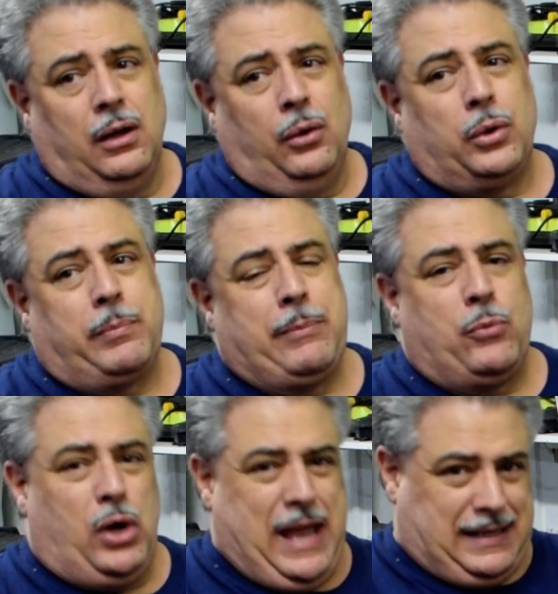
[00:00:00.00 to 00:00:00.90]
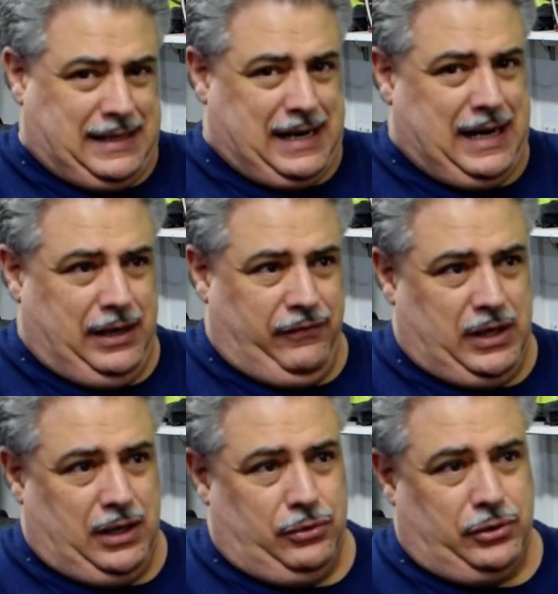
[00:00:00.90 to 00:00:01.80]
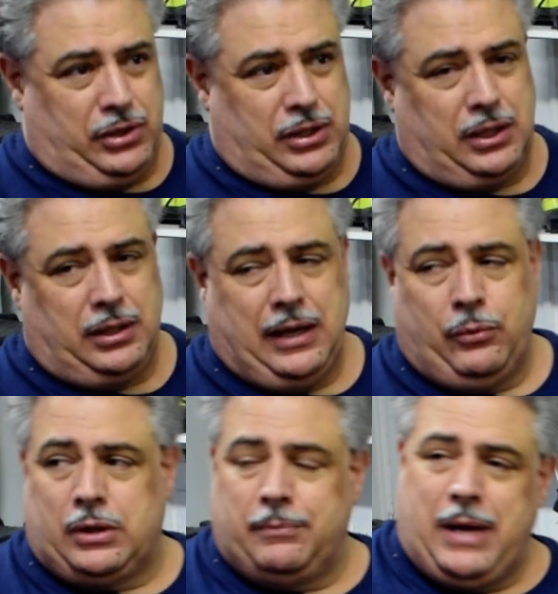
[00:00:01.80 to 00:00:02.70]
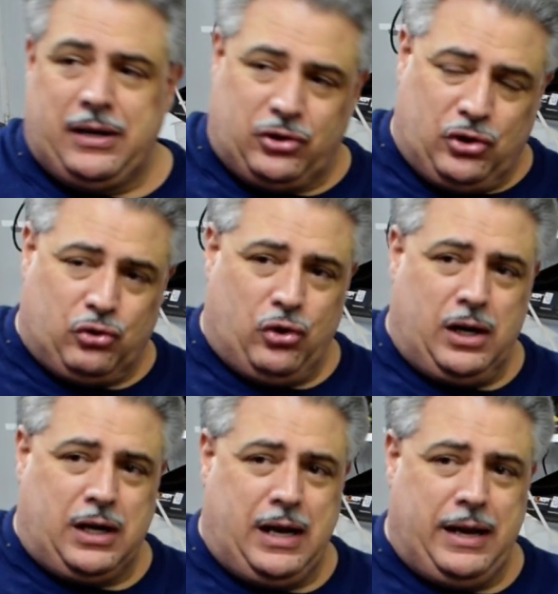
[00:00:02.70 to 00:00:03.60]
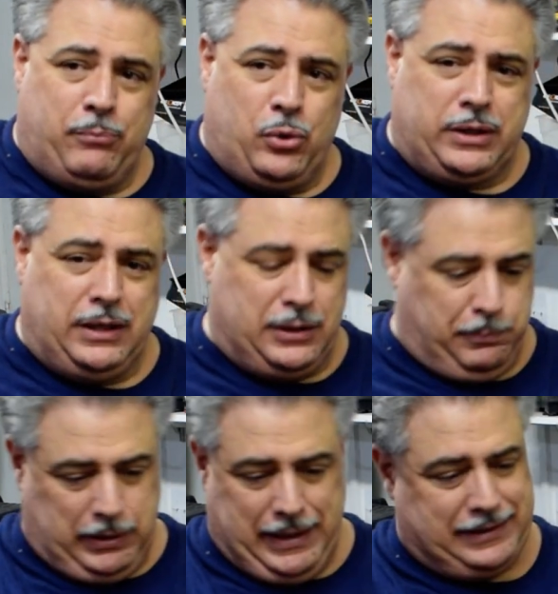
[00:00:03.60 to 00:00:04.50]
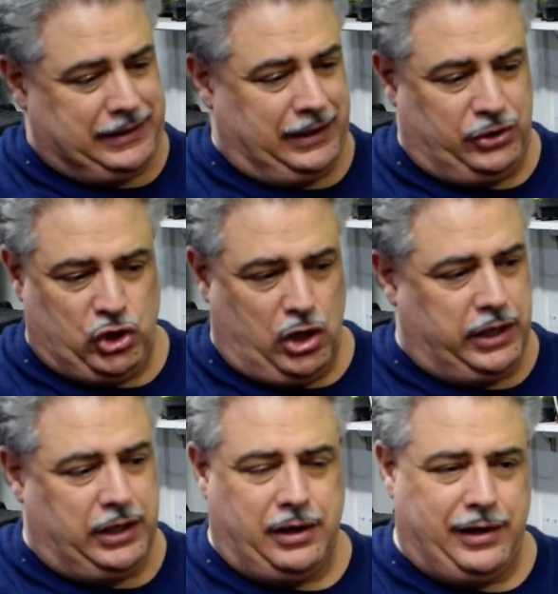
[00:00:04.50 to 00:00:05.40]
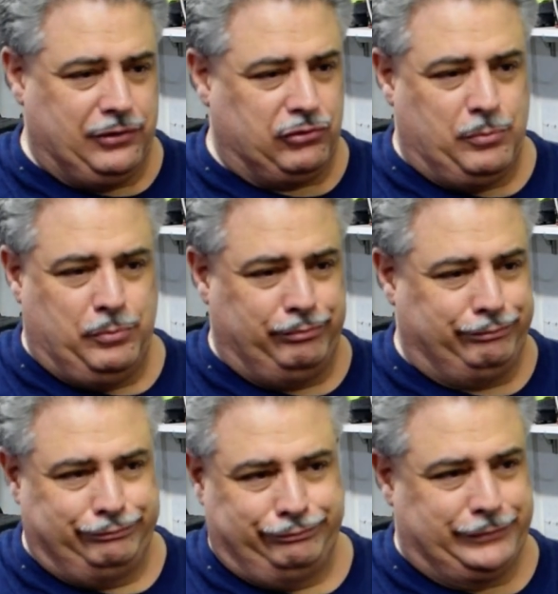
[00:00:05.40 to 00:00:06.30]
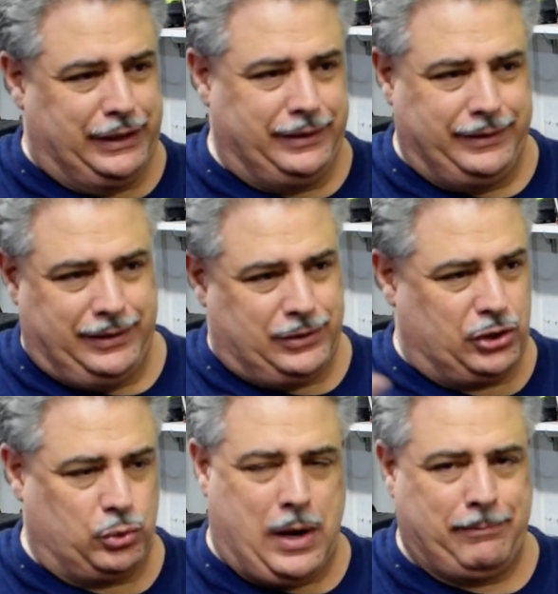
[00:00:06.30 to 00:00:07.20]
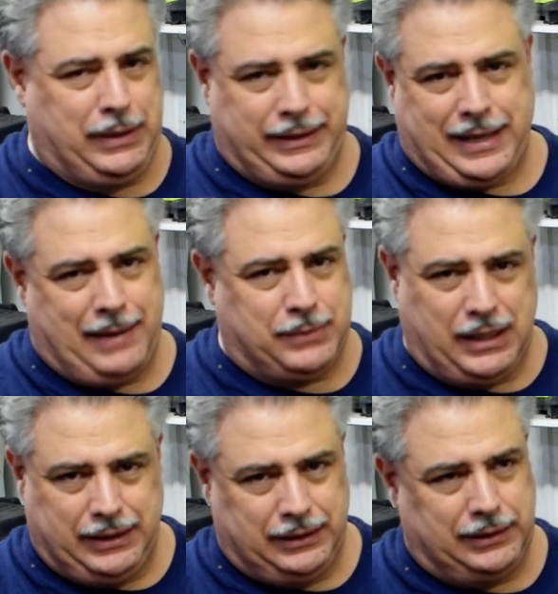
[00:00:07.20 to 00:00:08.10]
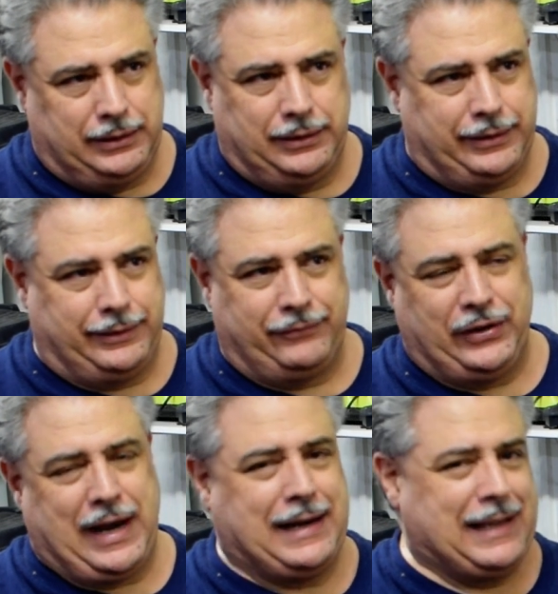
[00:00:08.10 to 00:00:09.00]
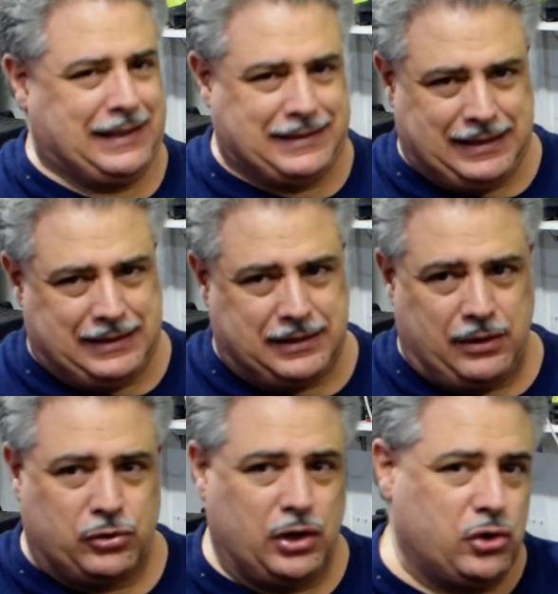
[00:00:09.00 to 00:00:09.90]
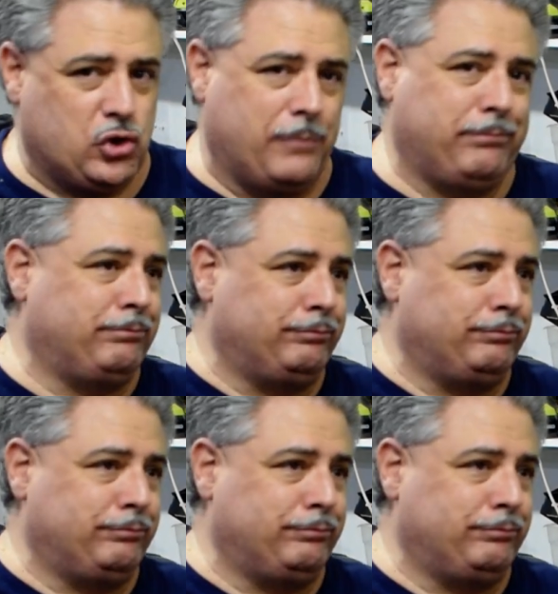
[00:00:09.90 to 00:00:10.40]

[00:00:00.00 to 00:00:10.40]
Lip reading: would be more entertaining videos. Like with the monster truck, I bought these plastic junky cars from the swap meet type thing and for 99 cents. And I was going to jump